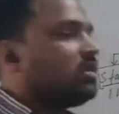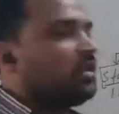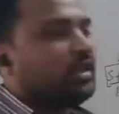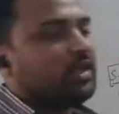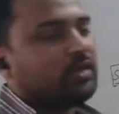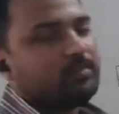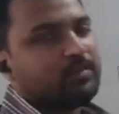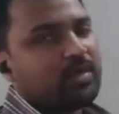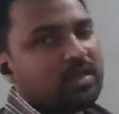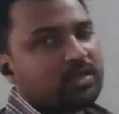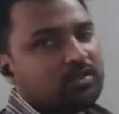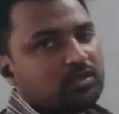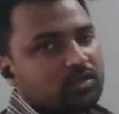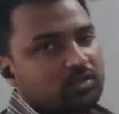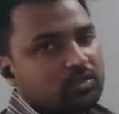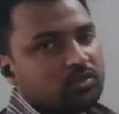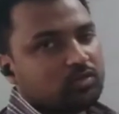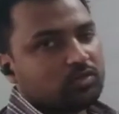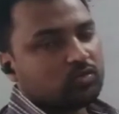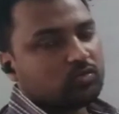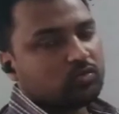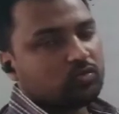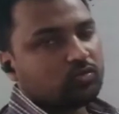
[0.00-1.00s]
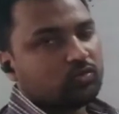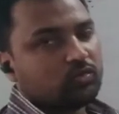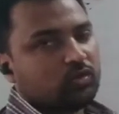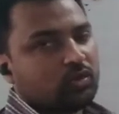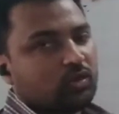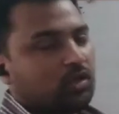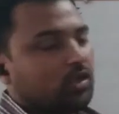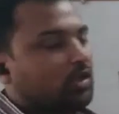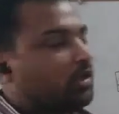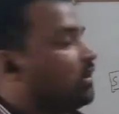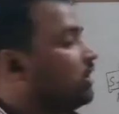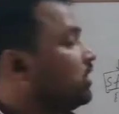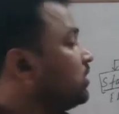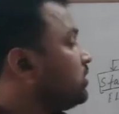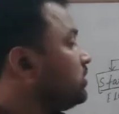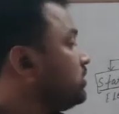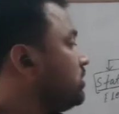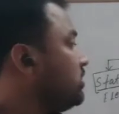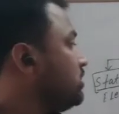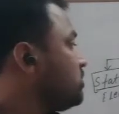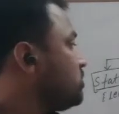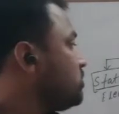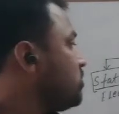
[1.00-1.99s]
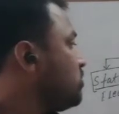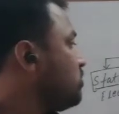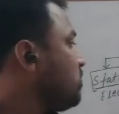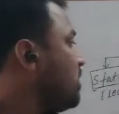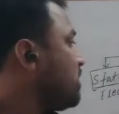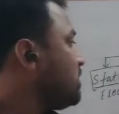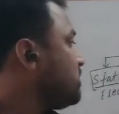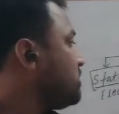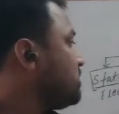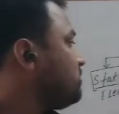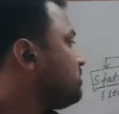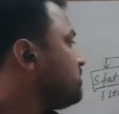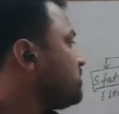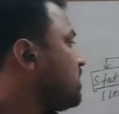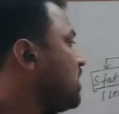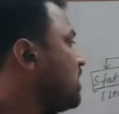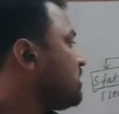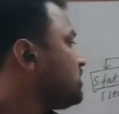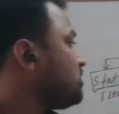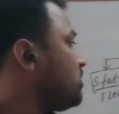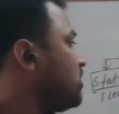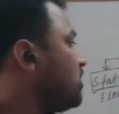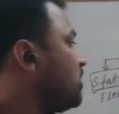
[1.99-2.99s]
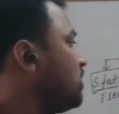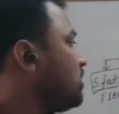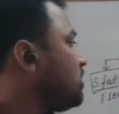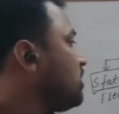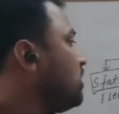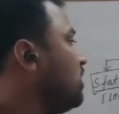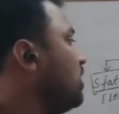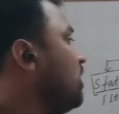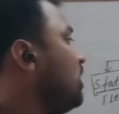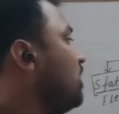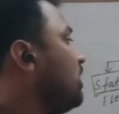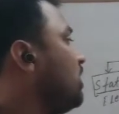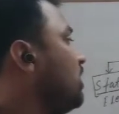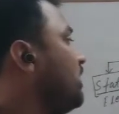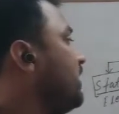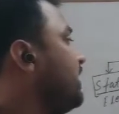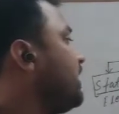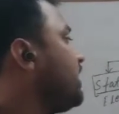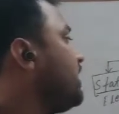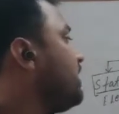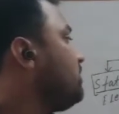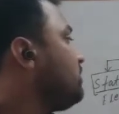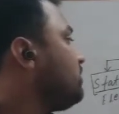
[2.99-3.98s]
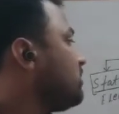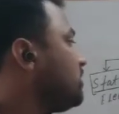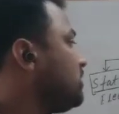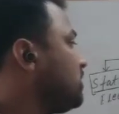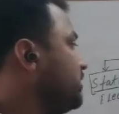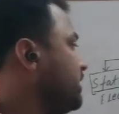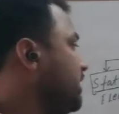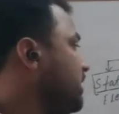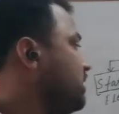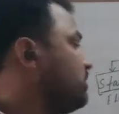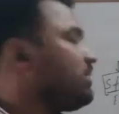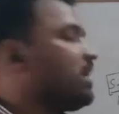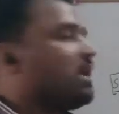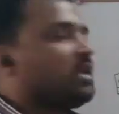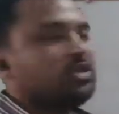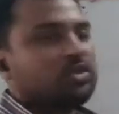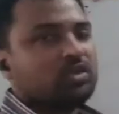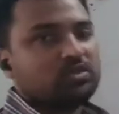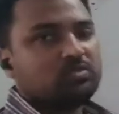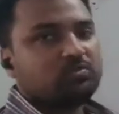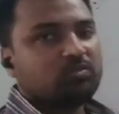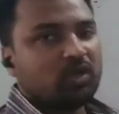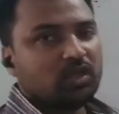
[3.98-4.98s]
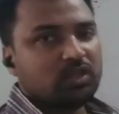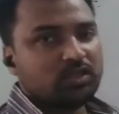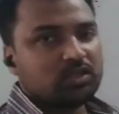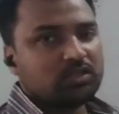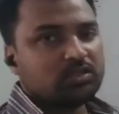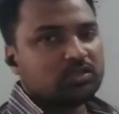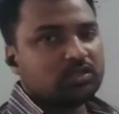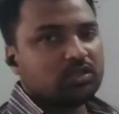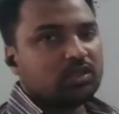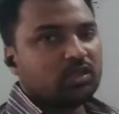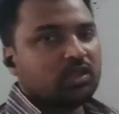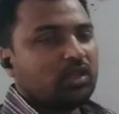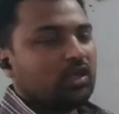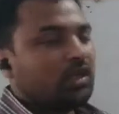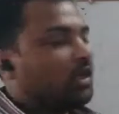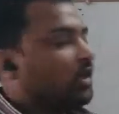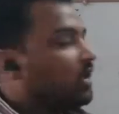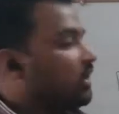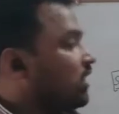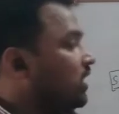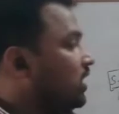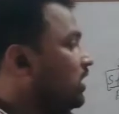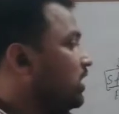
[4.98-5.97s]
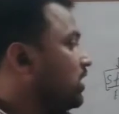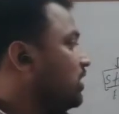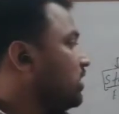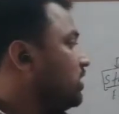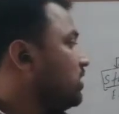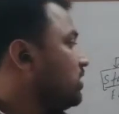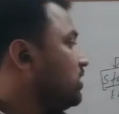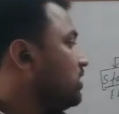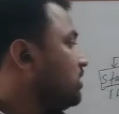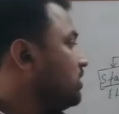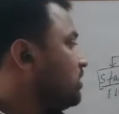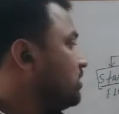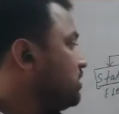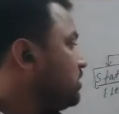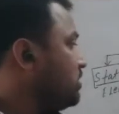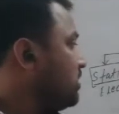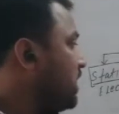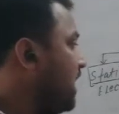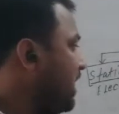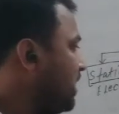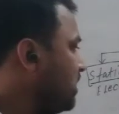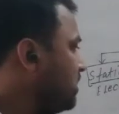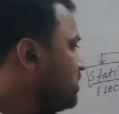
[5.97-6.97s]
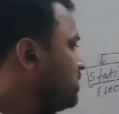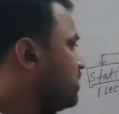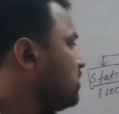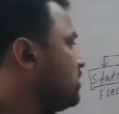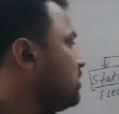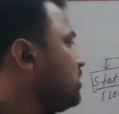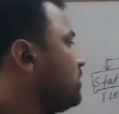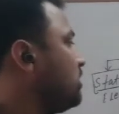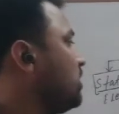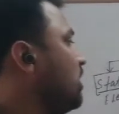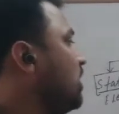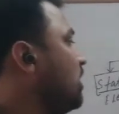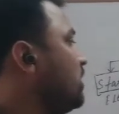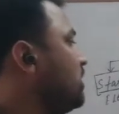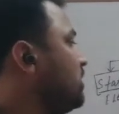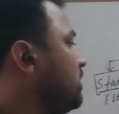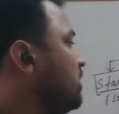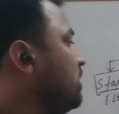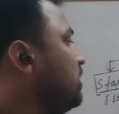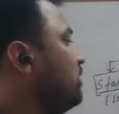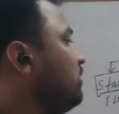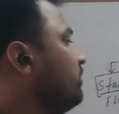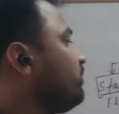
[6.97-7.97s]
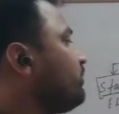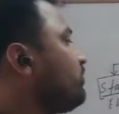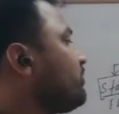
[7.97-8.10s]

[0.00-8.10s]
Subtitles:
gain by these two positive charge, or again gain by these bodies, that until